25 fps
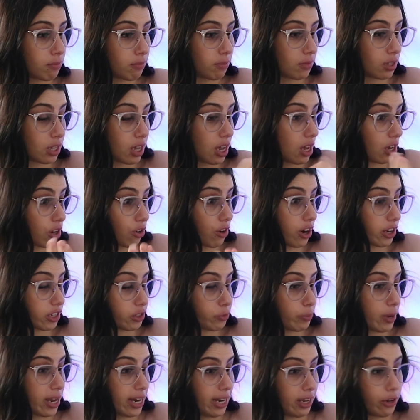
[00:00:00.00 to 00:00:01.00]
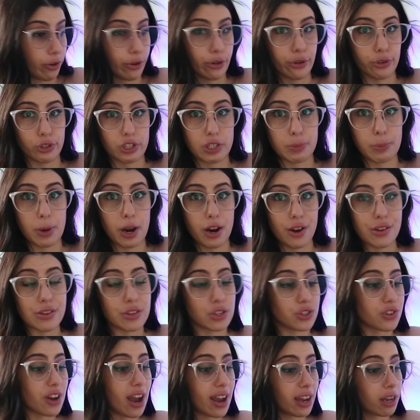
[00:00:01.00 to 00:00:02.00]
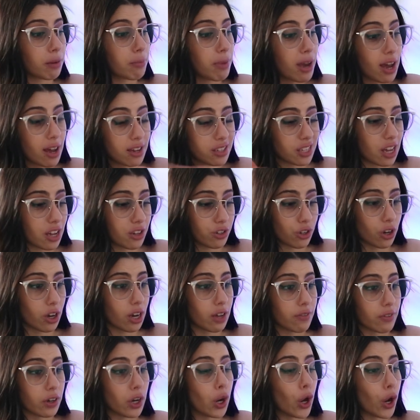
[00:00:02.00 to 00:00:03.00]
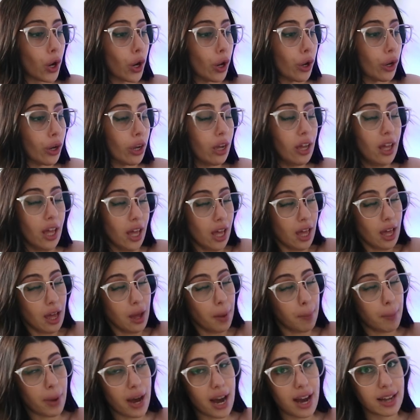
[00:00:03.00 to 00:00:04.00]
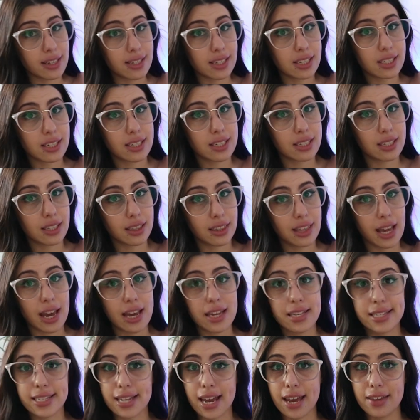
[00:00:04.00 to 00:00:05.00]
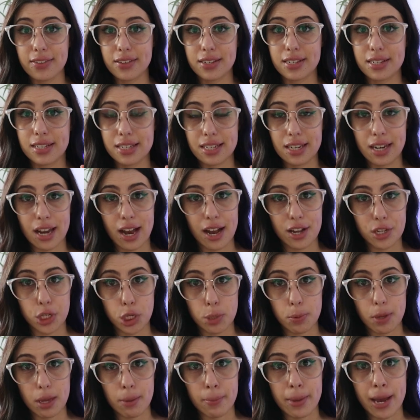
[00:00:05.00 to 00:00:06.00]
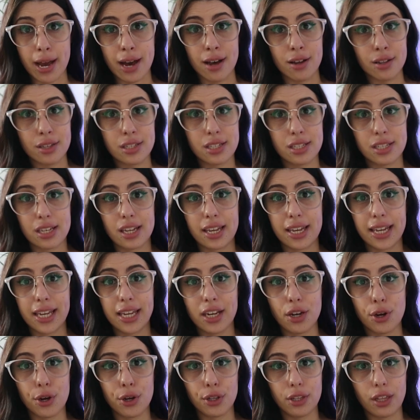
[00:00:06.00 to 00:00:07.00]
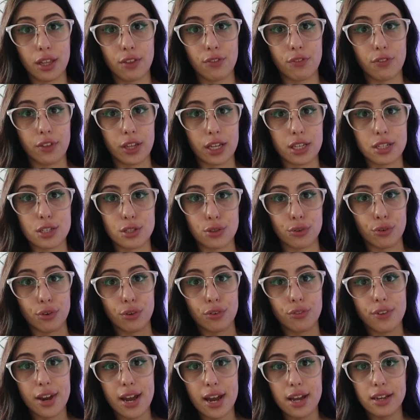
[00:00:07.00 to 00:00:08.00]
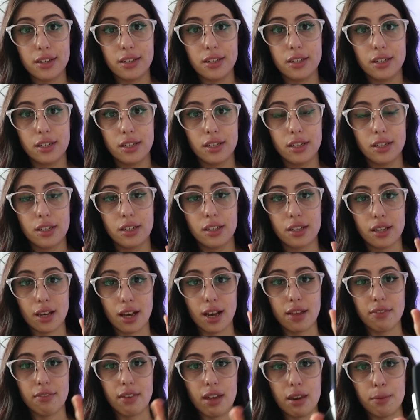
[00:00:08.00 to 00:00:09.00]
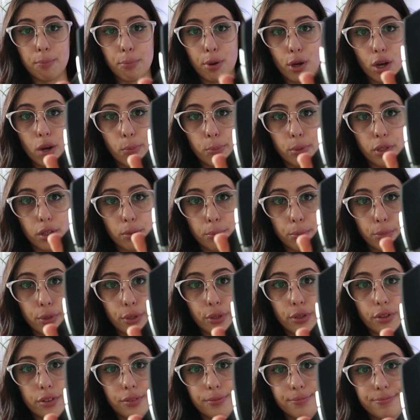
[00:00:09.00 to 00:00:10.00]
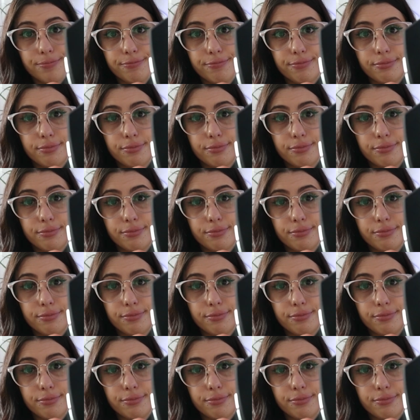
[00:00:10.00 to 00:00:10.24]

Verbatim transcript: um, a Crash Bandicoot or Spyro the Dragon mouse. I don't even know. But they say this is an RGB mouse. It only flicks through red and then purple and blue.